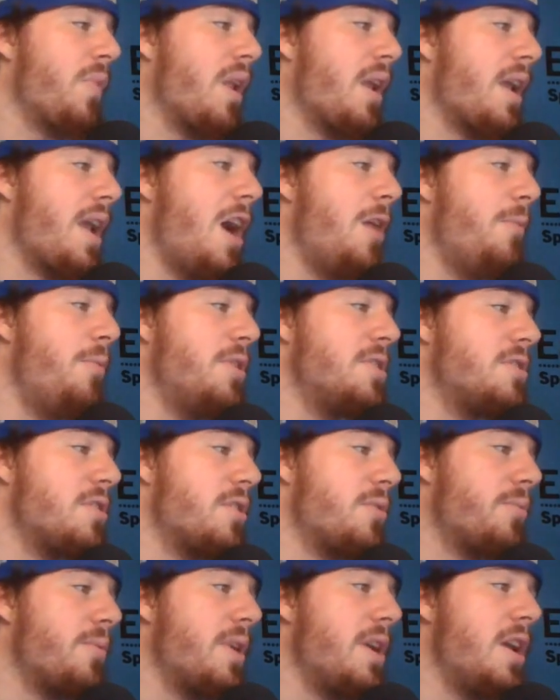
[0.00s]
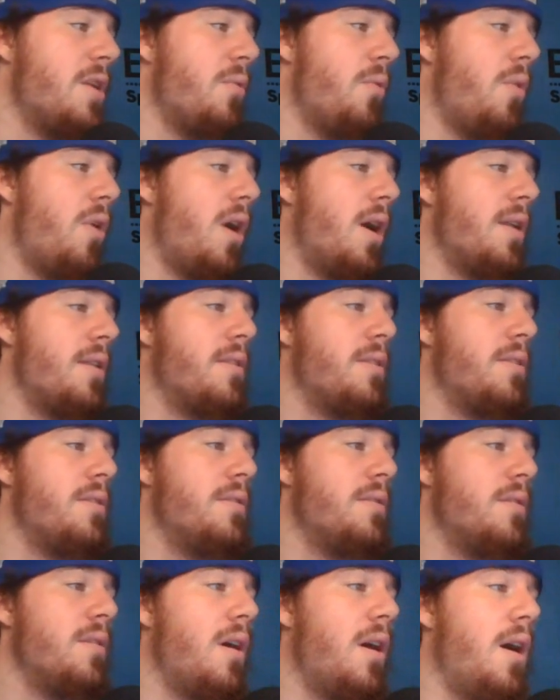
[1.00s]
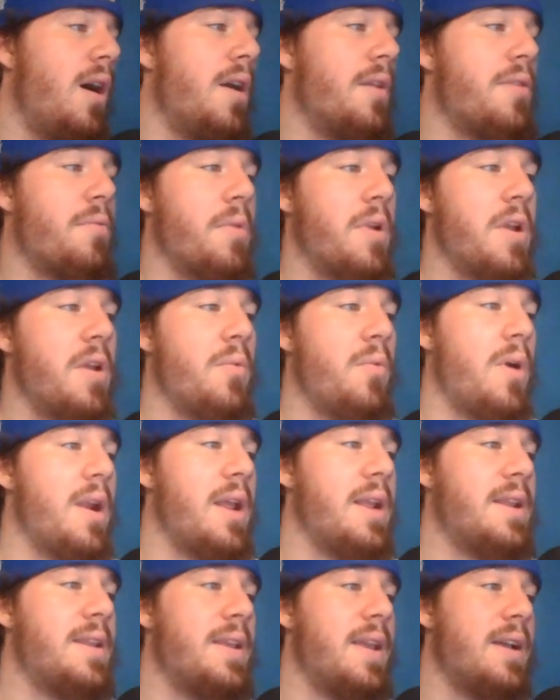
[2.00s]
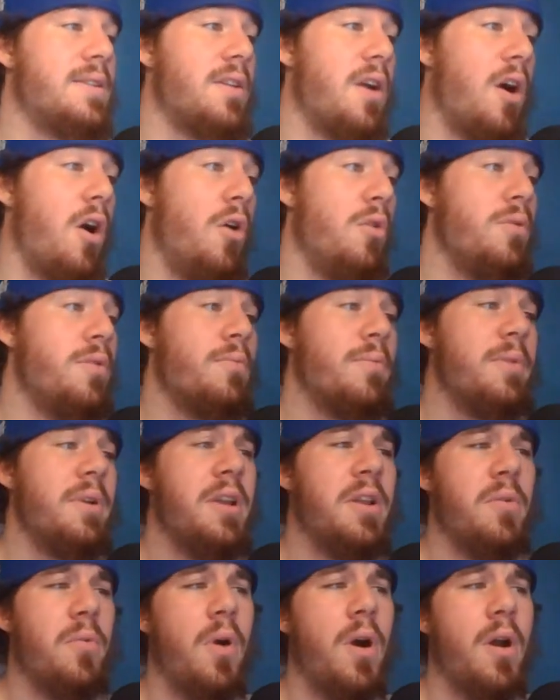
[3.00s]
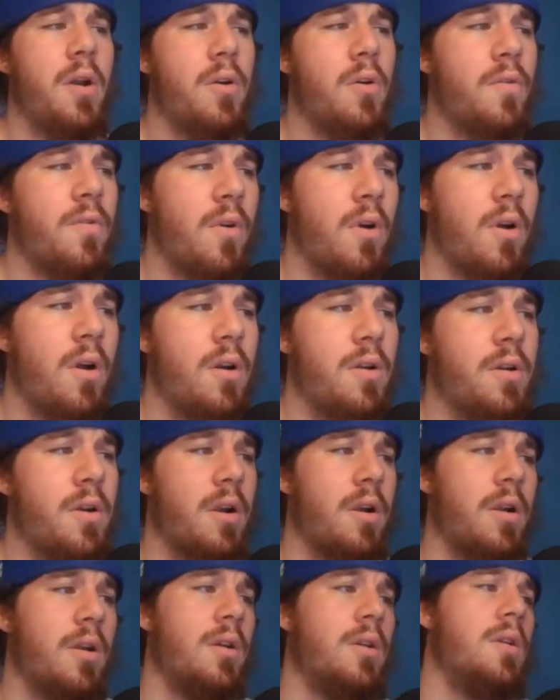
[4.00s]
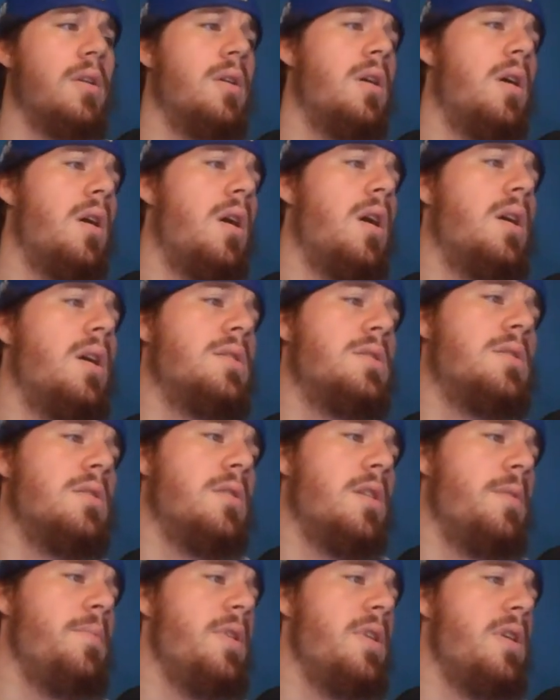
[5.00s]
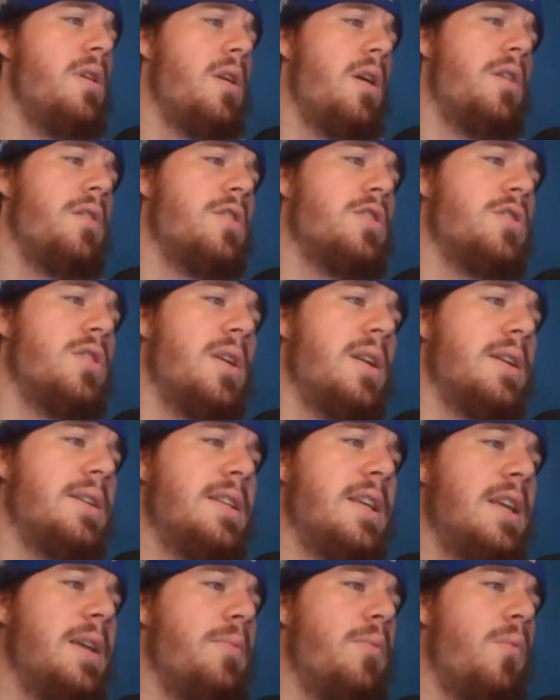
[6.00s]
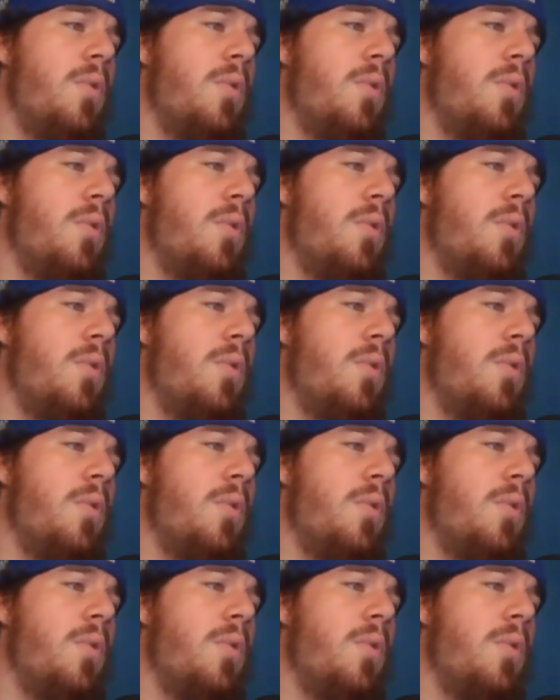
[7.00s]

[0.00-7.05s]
Cowboys are 3-1. 3-1 ATS, 0-3-1 over under. So they've been an under trending team,